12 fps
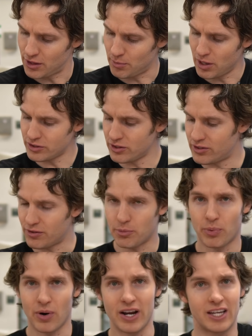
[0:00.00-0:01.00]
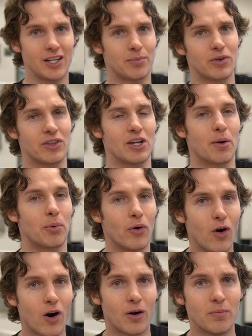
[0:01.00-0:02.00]
the muscles of the brachium or the
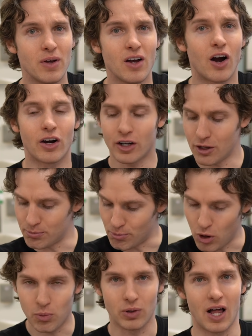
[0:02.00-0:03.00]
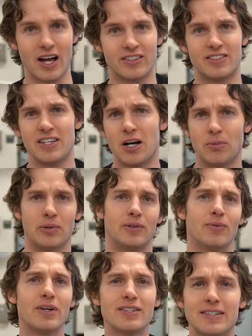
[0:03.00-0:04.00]
upper arm are going to mobilize the elbow.
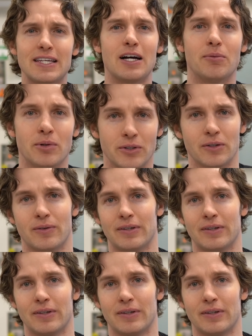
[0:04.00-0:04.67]
And what does the elbow do?